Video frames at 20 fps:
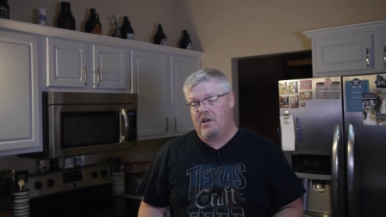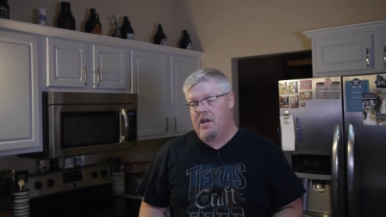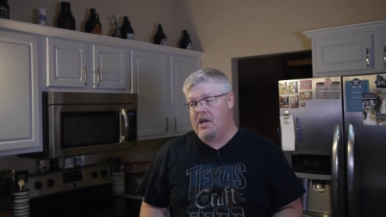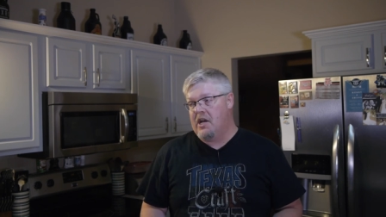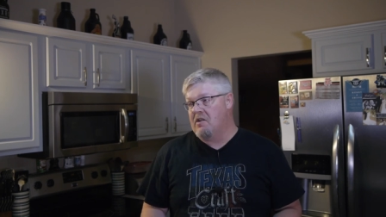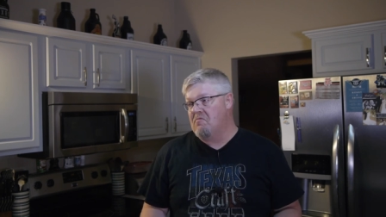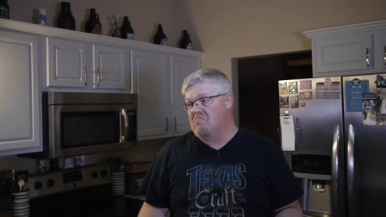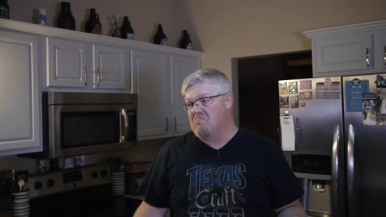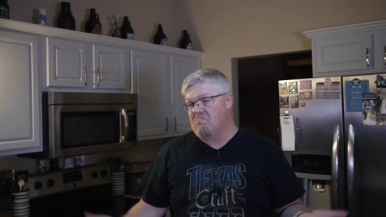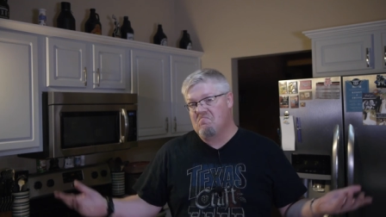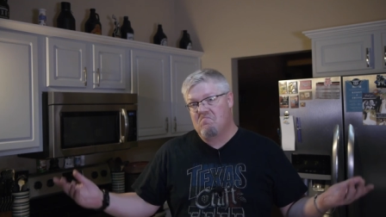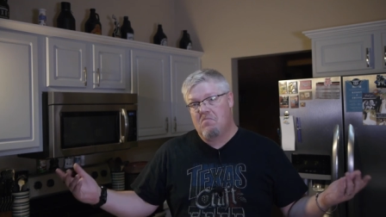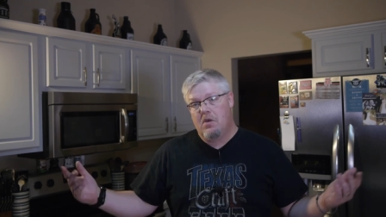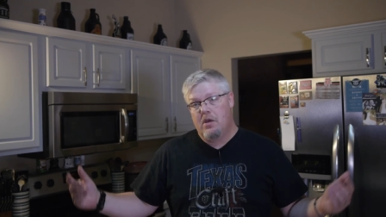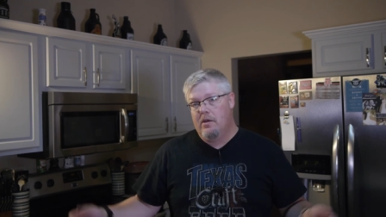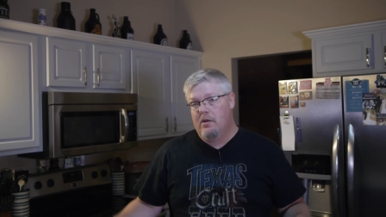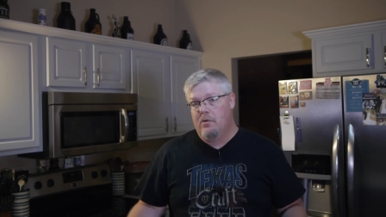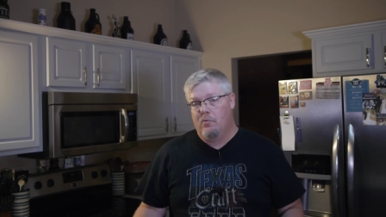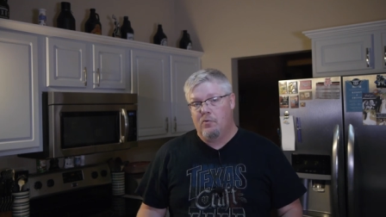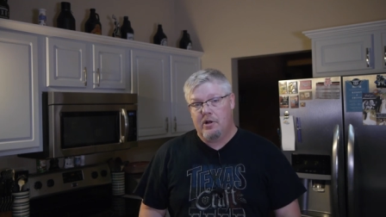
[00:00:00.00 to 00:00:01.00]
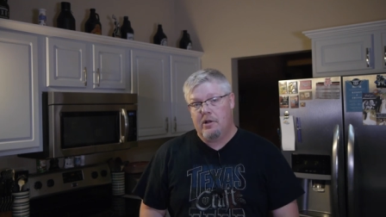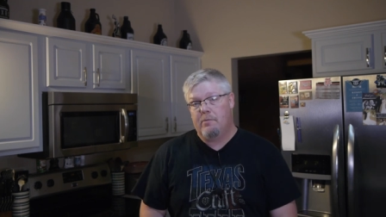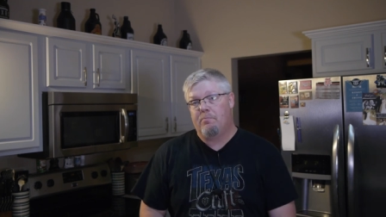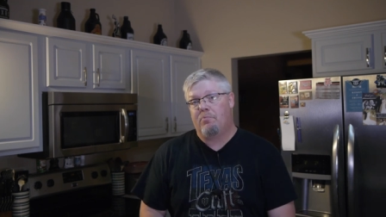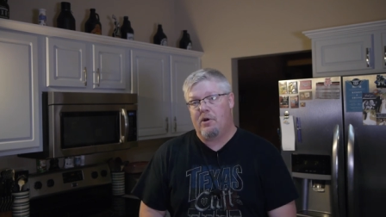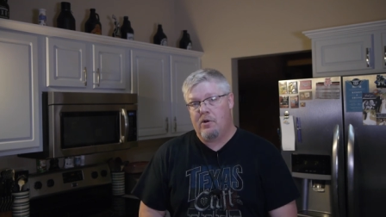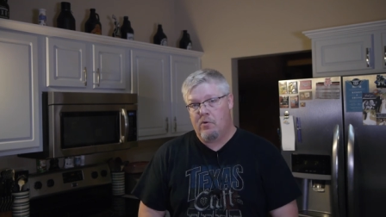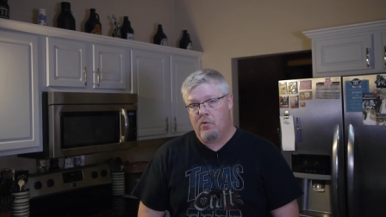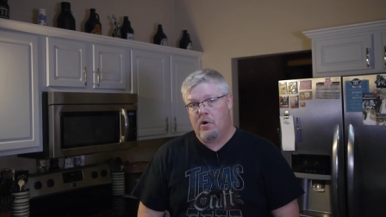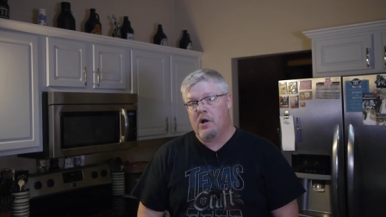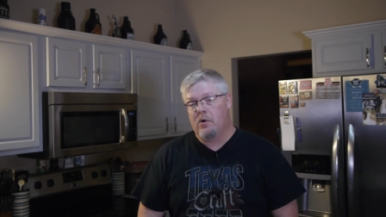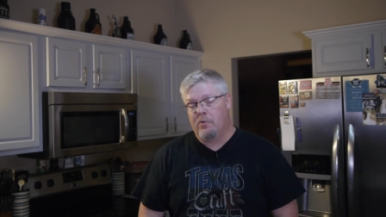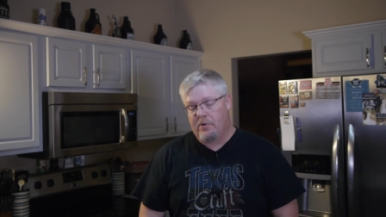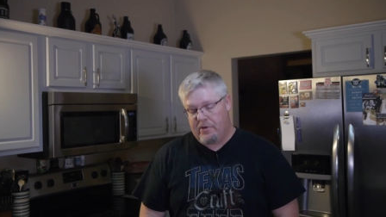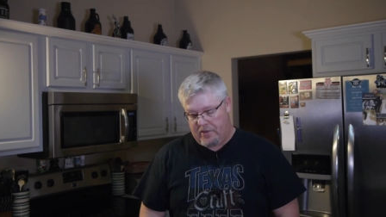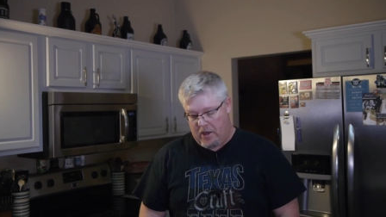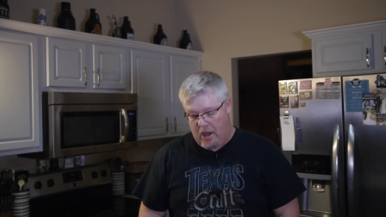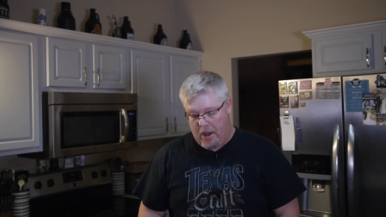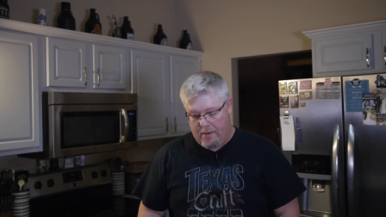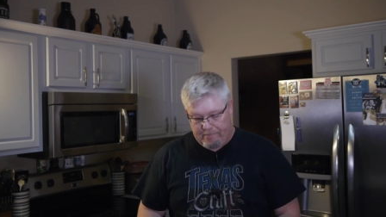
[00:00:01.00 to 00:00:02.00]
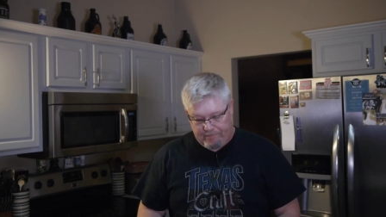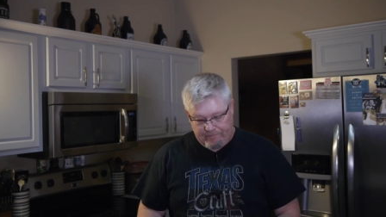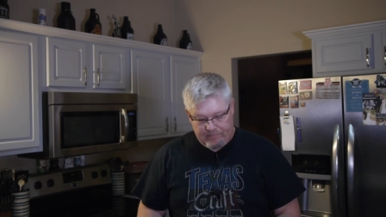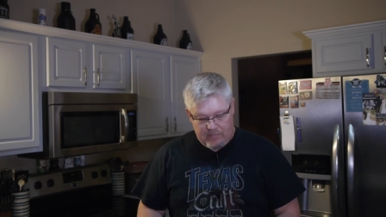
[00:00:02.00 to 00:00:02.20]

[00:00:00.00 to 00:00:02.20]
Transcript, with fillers: and we did pretty well, we thought,